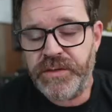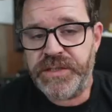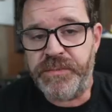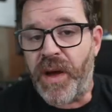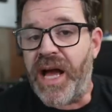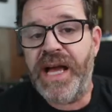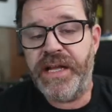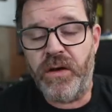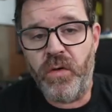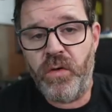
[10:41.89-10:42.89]
just
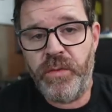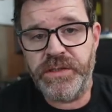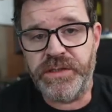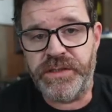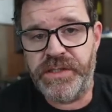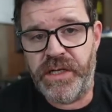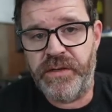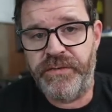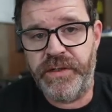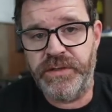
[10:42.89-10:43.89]
buying a whole bunch of
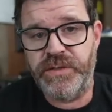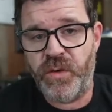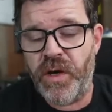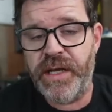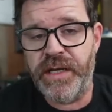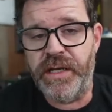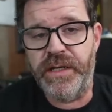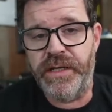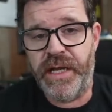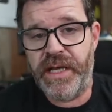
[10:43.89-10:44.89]
stuff and trying it
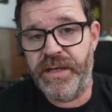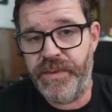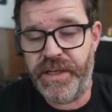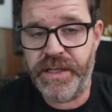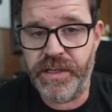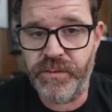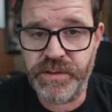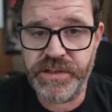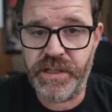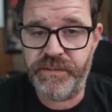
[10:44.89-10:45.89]
and A-Bing it
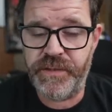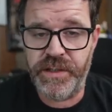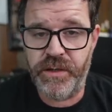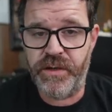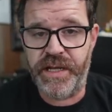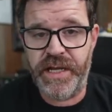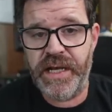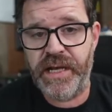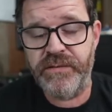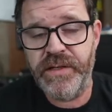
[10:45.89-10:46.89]
with stuff that you already
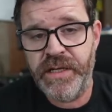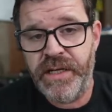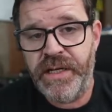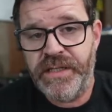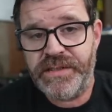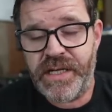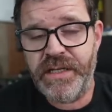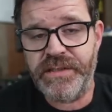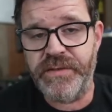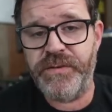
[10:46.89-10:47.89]
have, it's kind
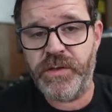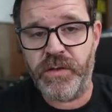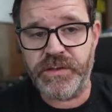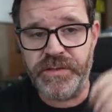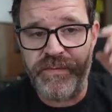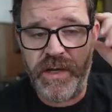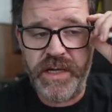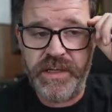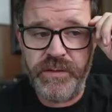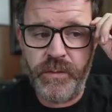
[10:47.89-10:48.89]
of difficult to
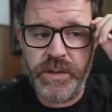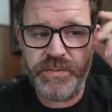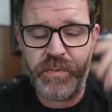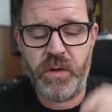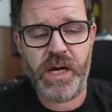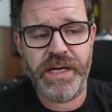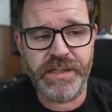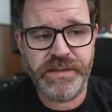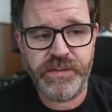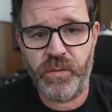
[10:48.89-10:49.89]
find which
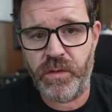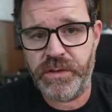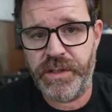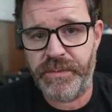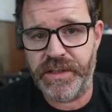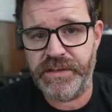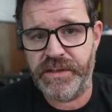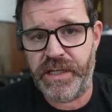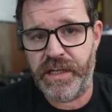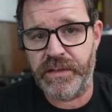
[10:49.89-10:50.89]
products work the best
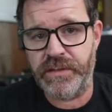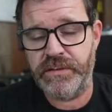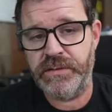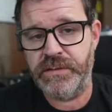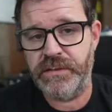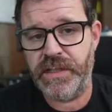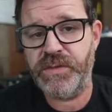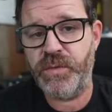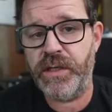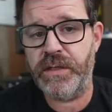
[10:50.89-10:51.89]
together.
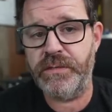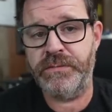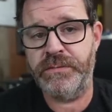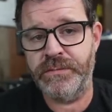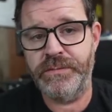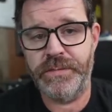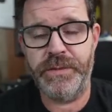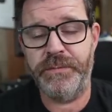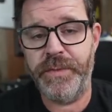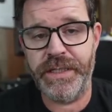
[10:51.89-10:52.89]
That's where,
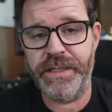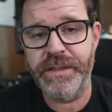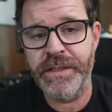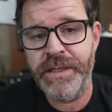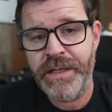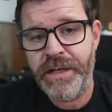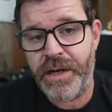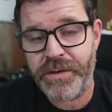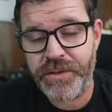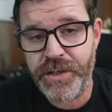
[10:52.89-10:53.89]
well, me,
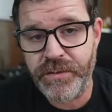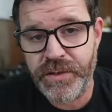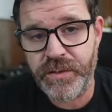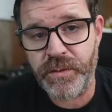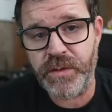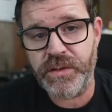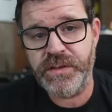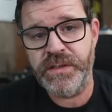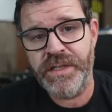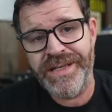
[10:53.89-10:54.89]
other YouTubers,